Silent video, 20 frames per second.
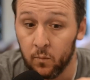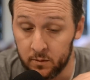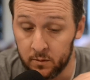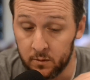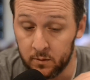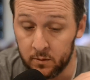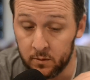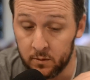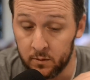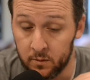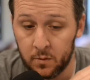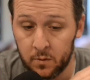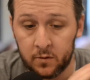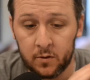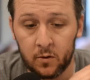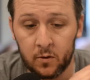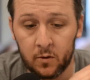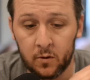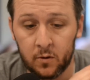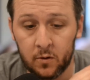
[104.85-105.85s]
truth is so
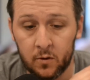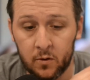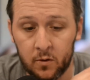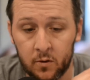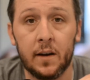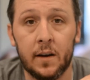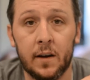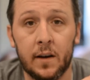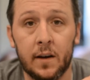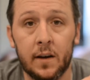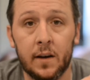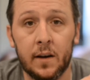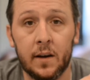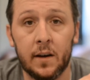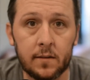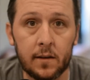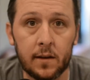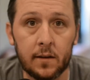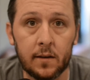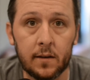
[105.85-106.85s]
relativized these
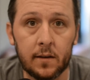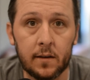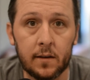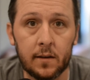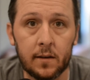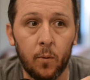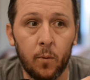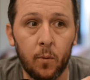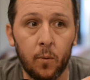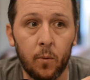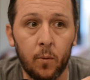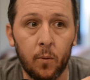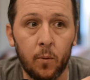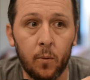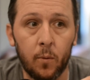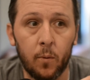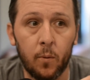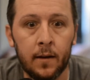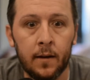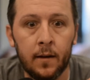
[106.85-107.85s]
days to a point where
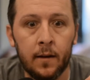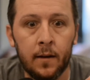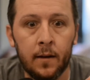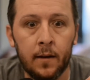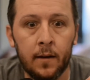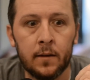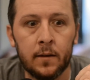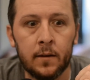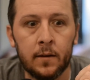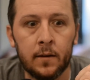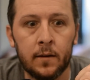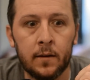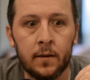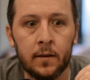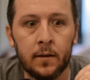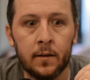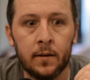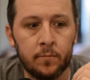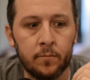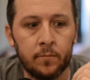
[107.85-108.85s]

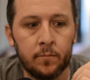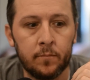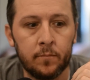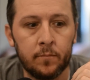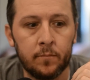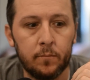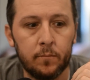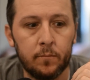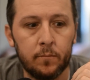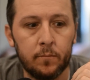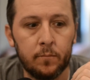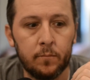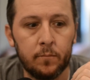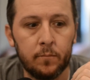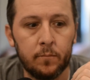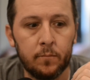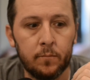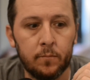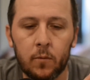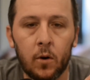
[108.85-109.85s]
no
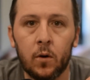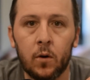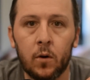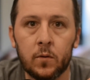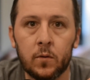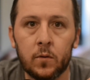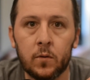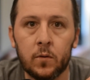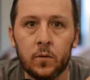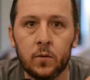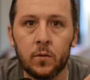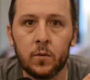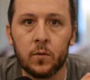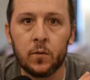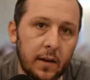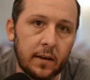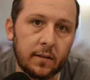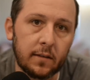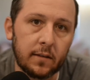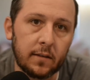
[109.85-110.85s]
one holds that anything
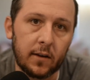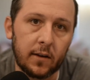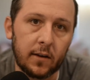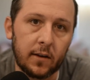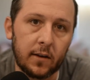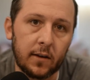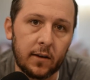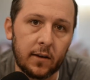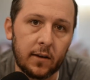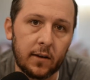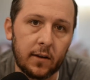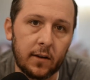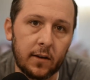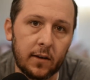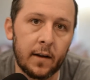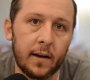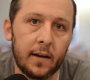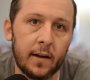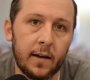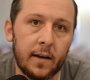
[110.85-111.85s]
is actually true or
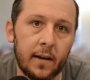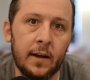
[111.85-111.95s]
not.